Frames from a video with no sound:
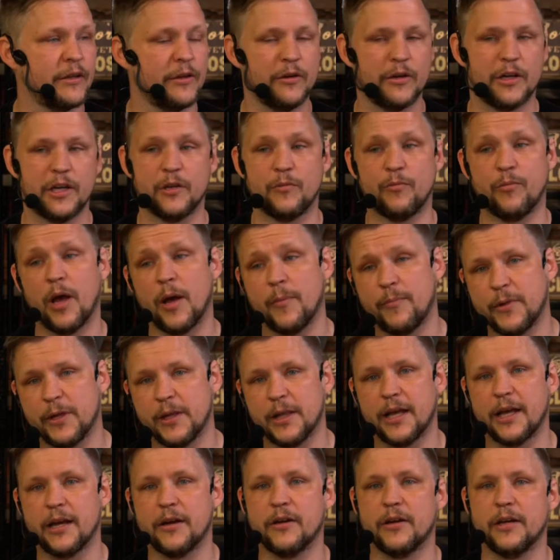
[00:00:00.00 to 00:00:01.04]
at
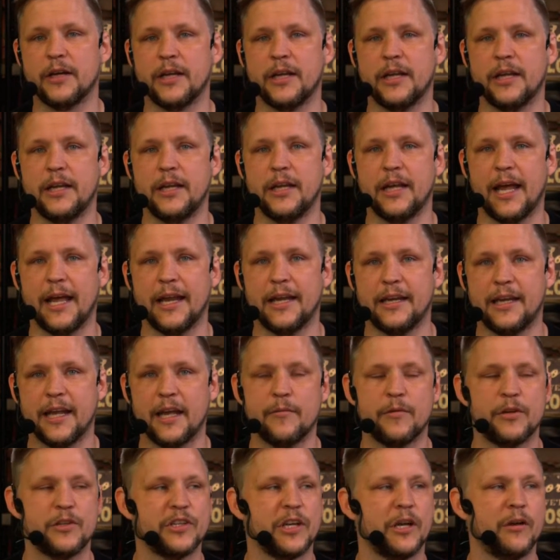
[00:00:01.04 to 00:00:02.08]
popularity and
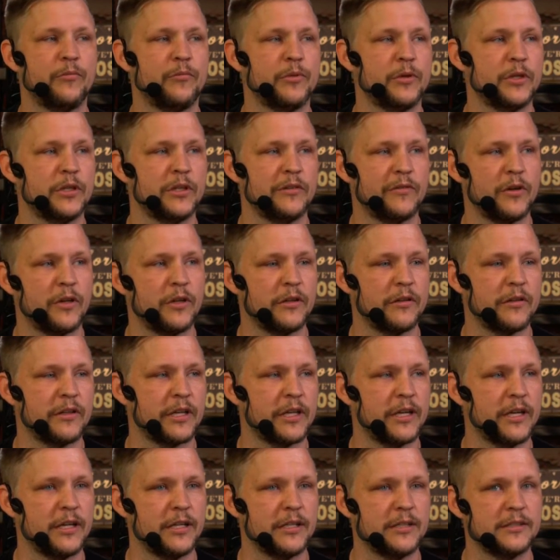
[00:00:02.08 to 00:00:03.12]
damage output of all of the
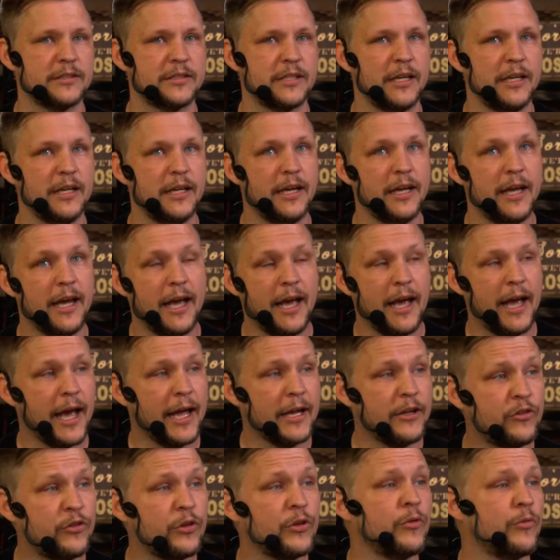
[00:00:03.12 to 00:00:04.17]
guns, and
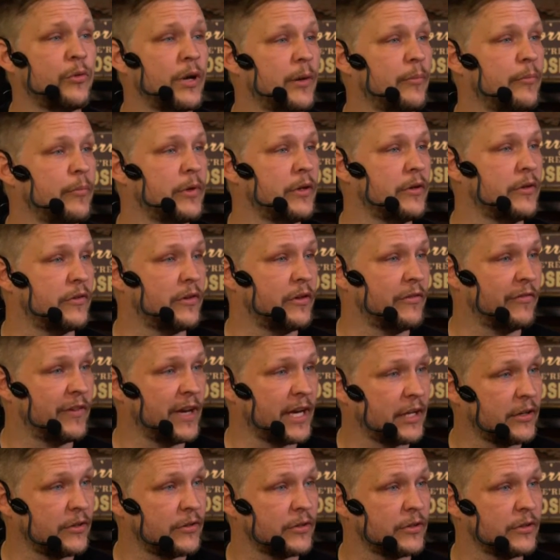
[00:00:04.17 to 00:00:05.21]
two weapons, the
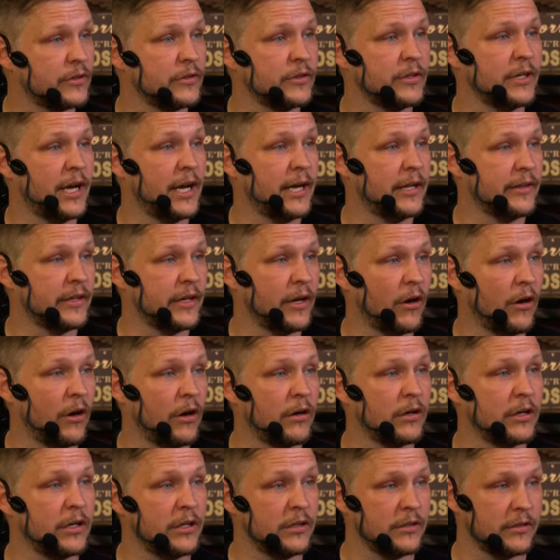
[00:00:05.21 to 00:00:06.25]
Vector and the
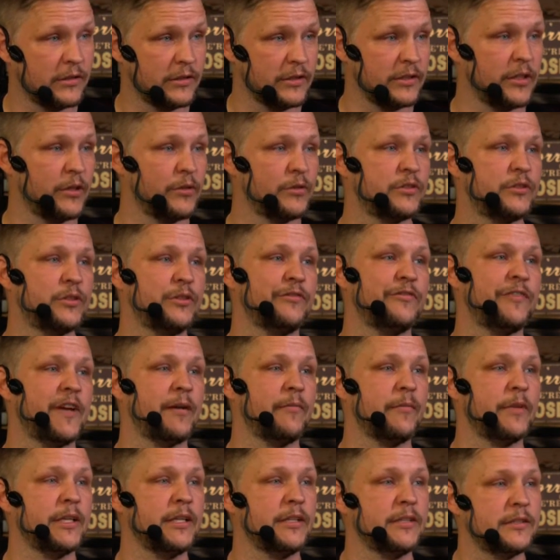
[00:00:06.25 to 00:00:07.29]
AUG, those two
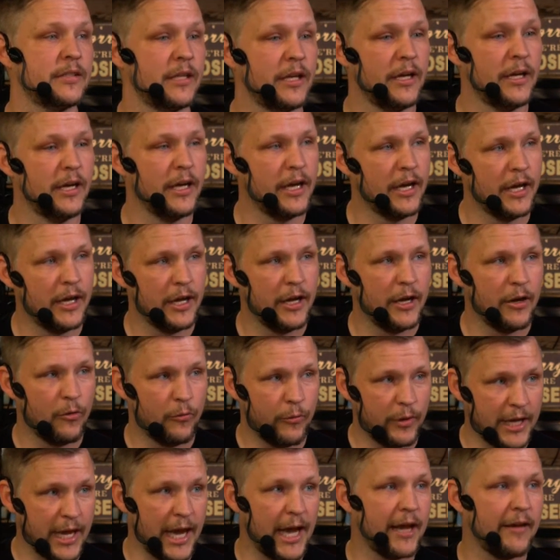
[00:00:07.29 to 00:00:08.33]
families.
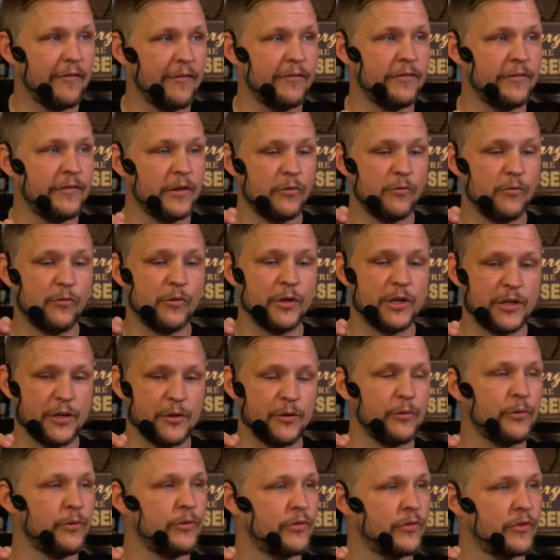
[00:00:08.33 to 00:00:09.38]
We have
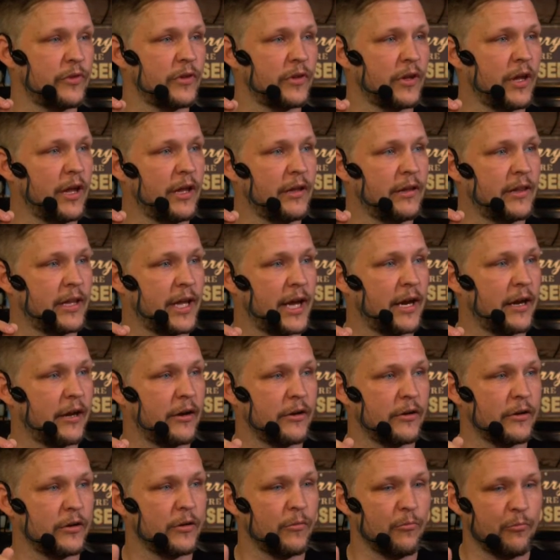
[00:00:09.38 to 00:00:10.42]
reduced
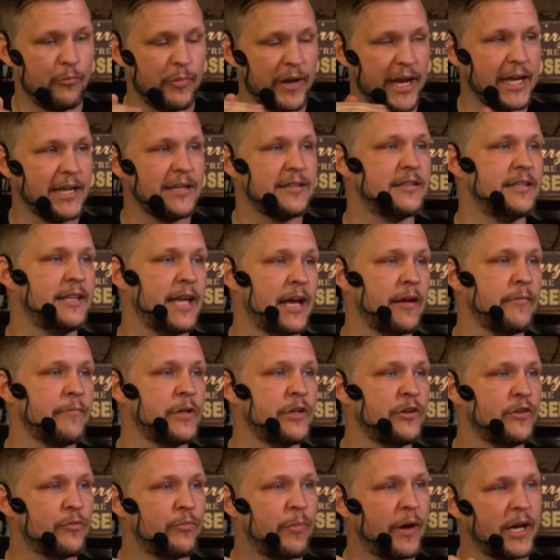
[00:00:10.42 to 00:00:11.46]
their base
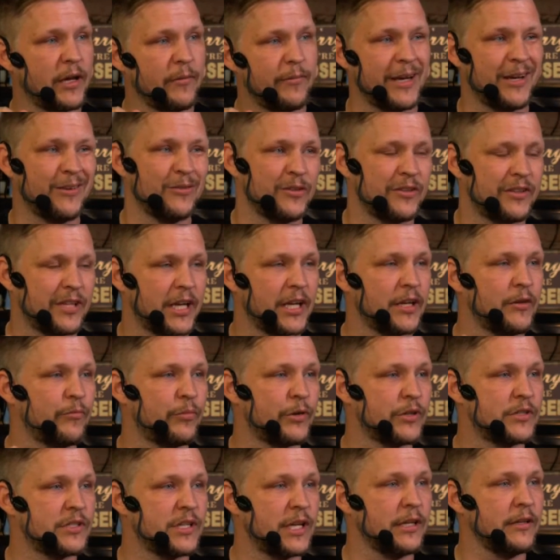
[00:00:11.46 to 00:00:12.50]
damage by about
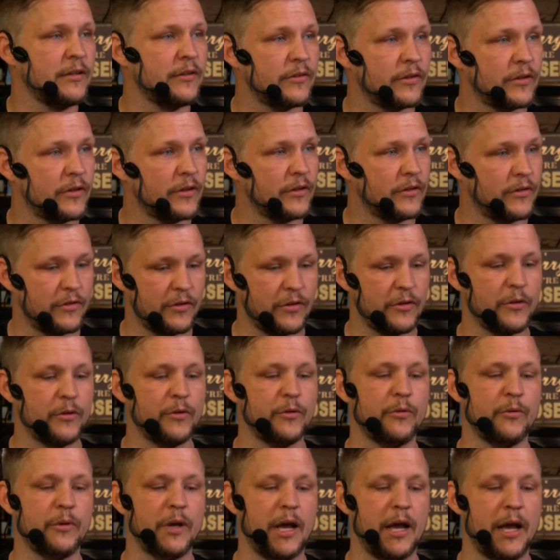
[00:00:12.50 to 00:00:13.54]
10%
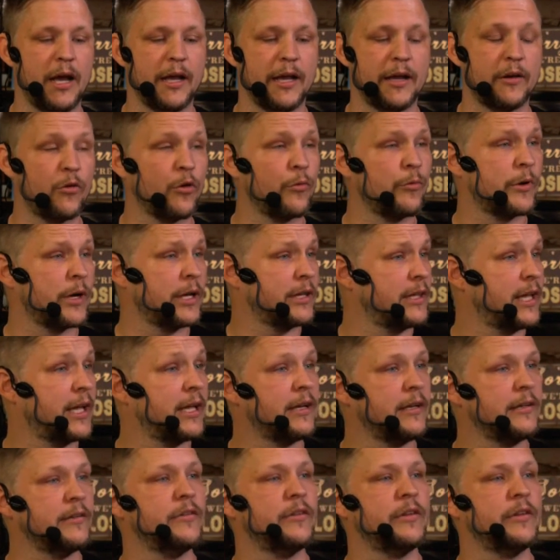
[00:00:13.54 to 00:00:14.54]
to incorporate that into this